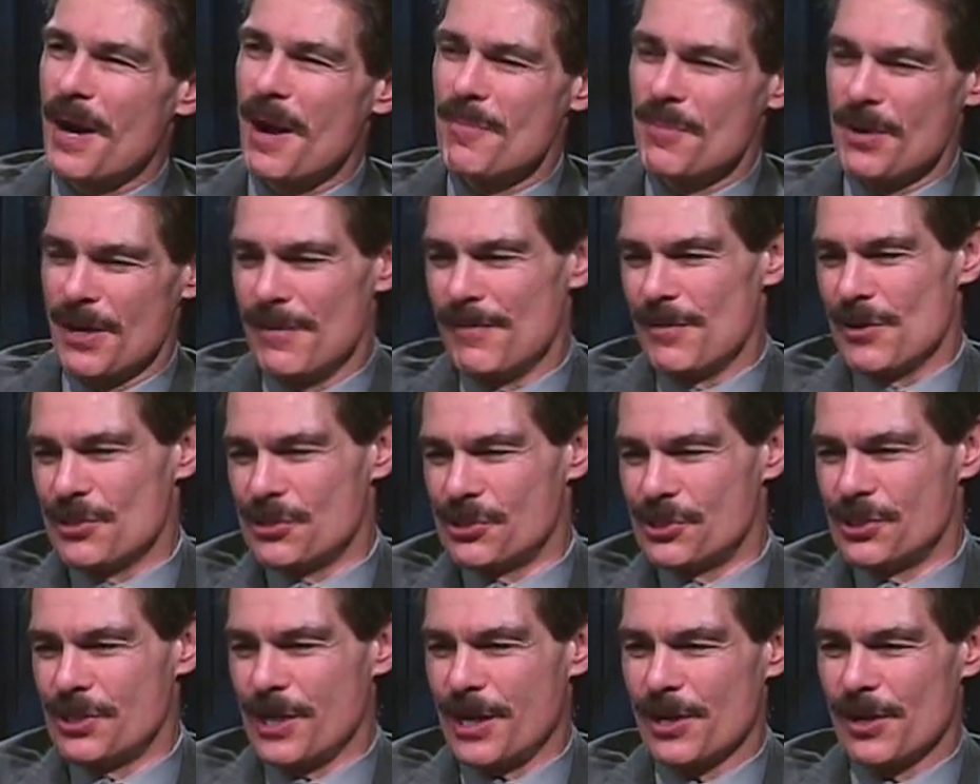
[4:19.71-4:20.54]
I'm going to give you a
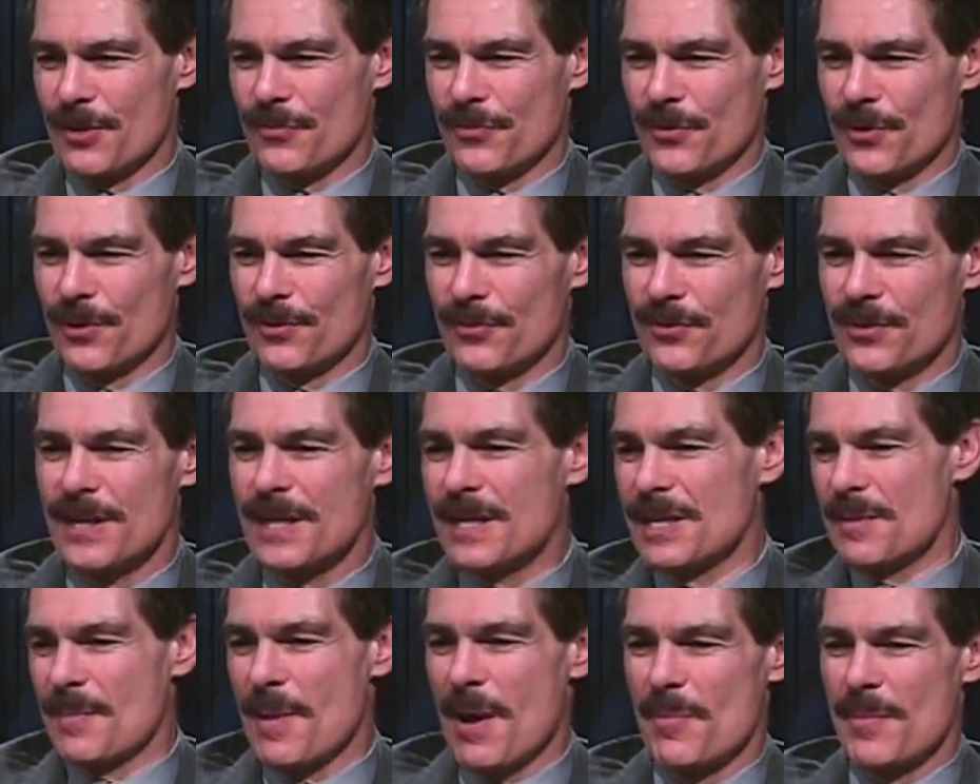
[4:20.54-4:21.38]
sticker for
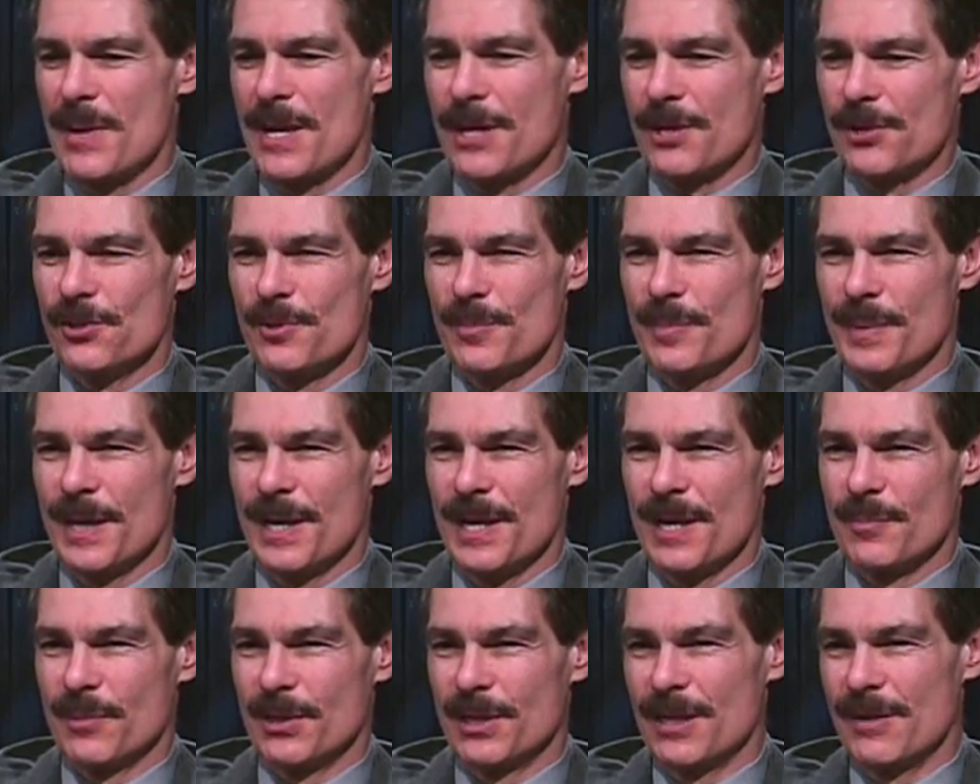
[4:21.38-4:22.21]
thinking about making your bed.
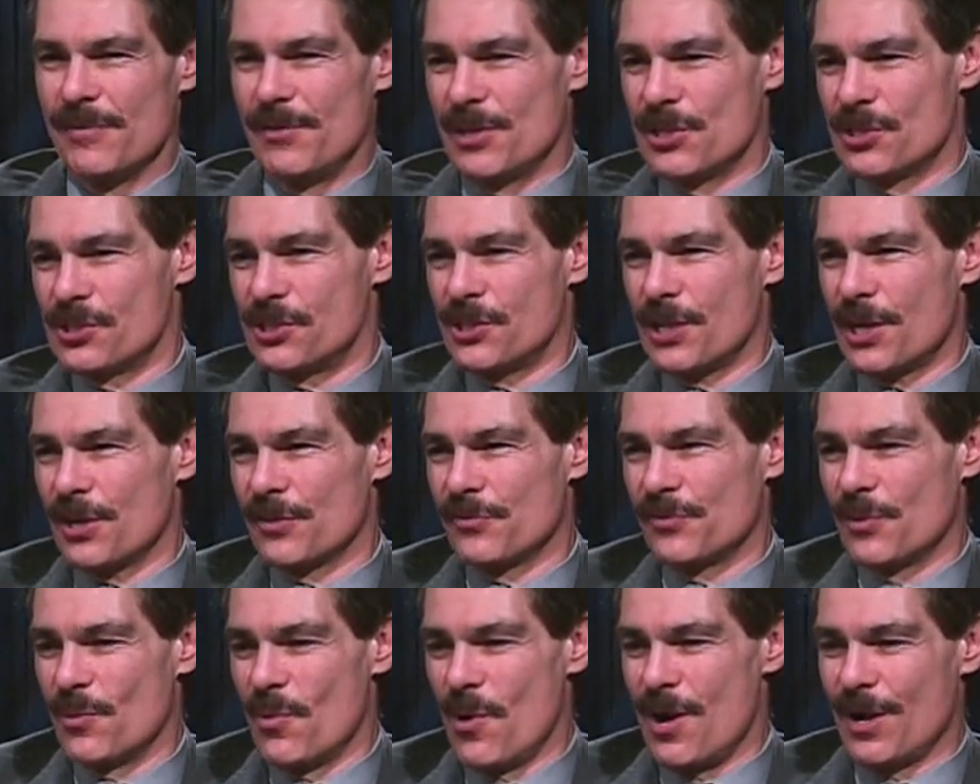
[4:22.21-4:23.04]
I'm going to give you a sticker
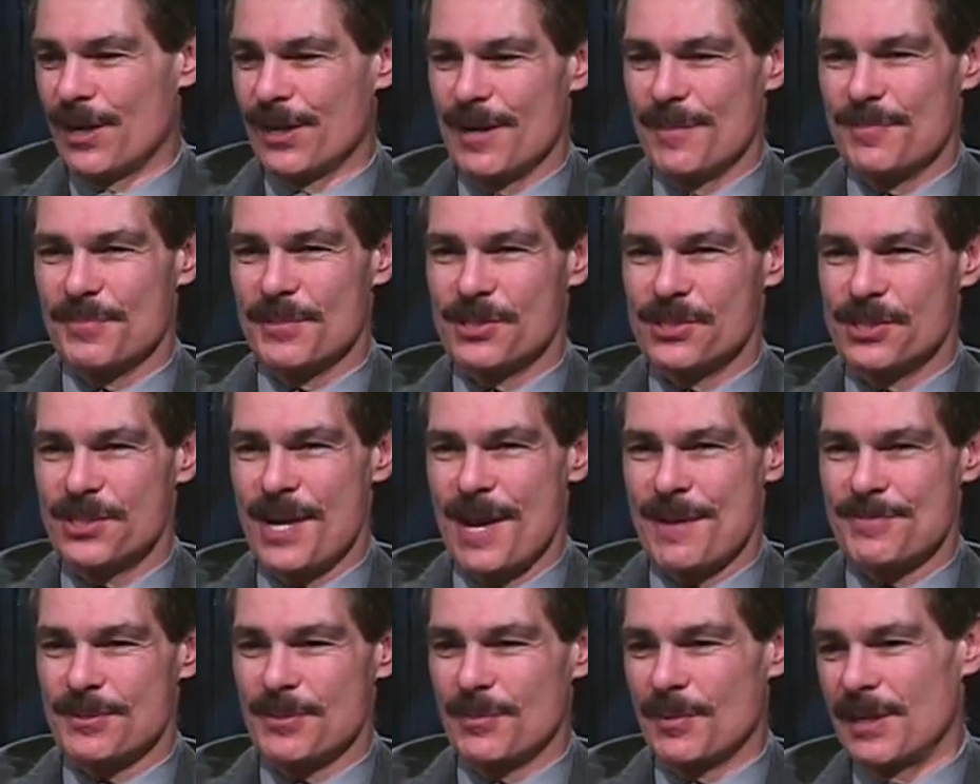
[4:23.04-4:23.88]
for walking up the
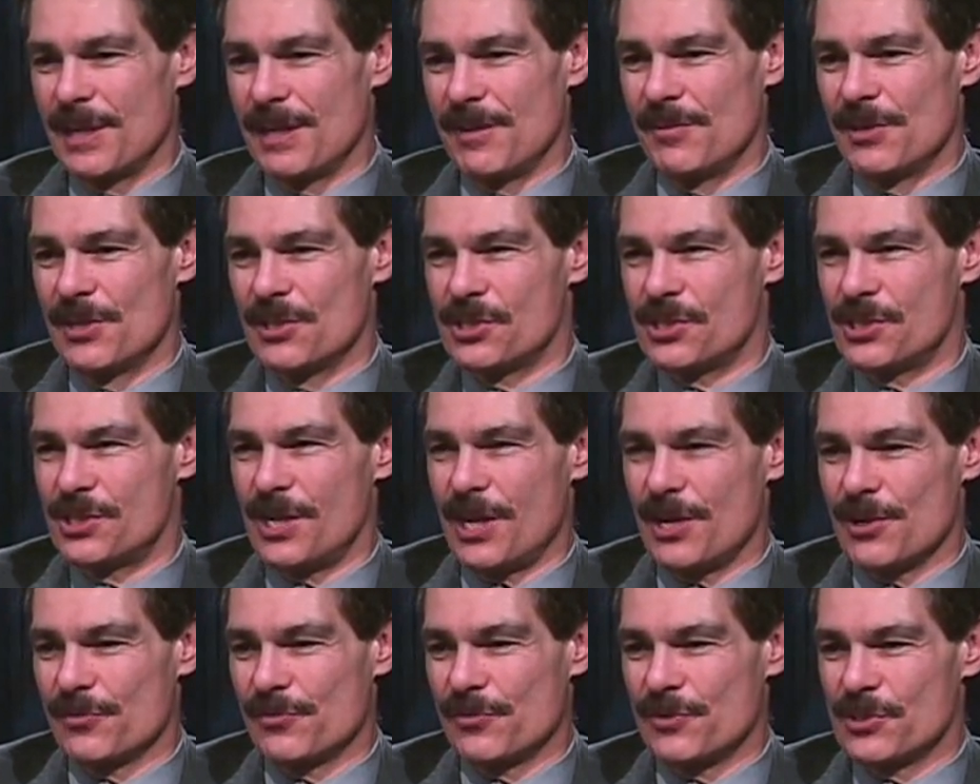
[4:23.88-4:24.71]
steps. I'm going to give you a
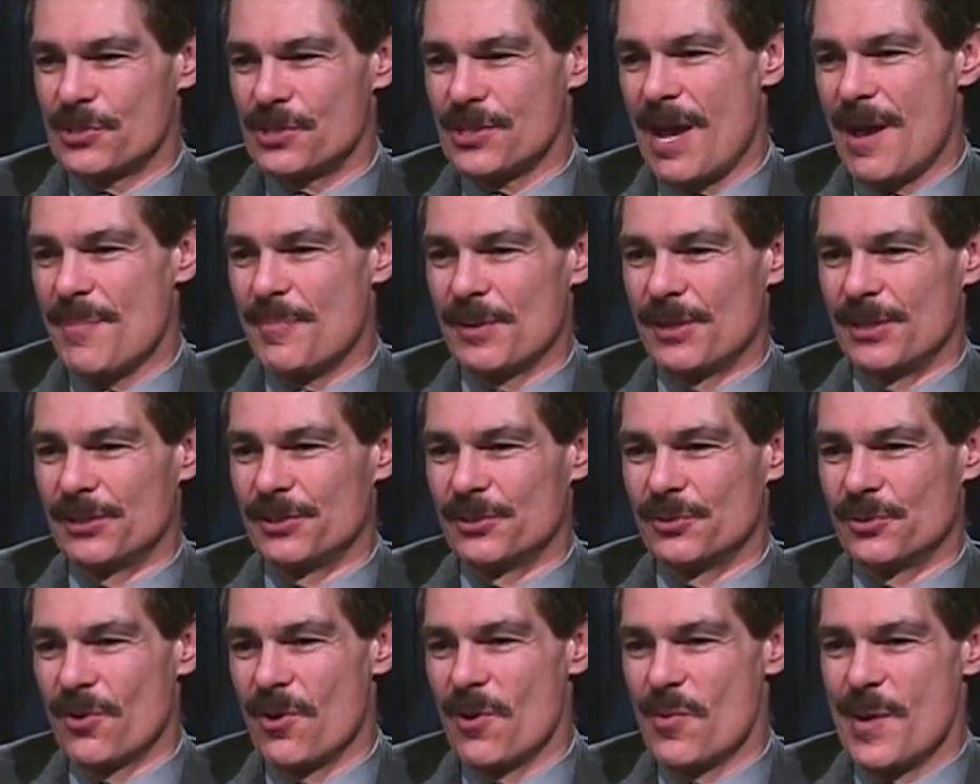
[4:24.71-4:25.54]
sticker for stopping at the
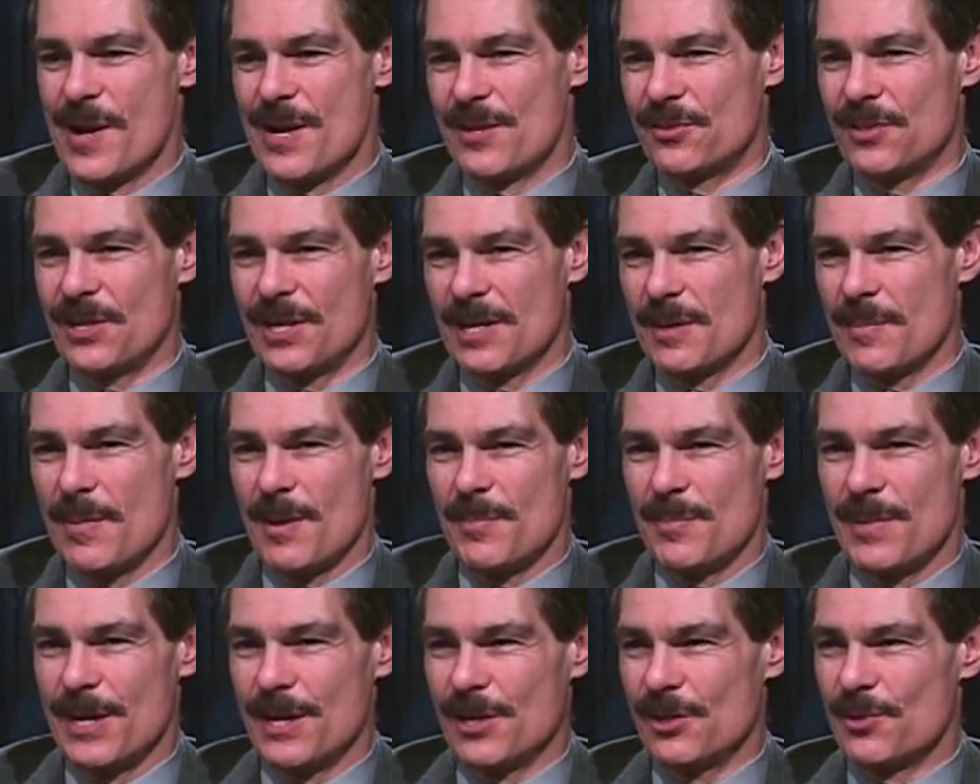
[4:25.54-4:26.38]
doorway and thinking about
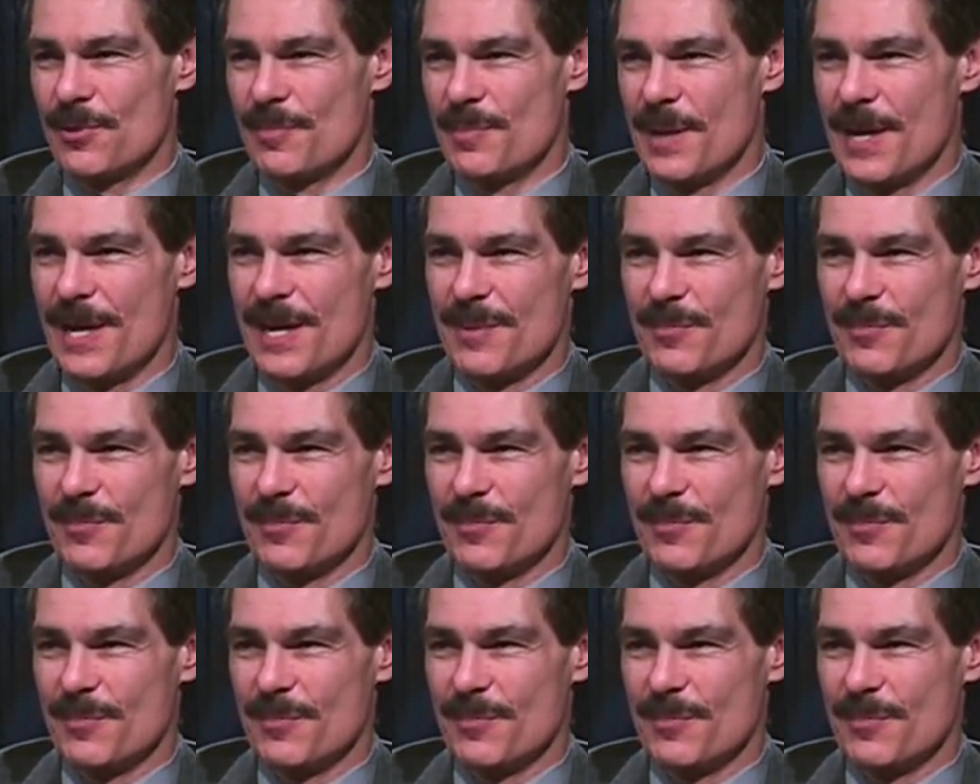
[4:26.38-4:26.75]
making your bed.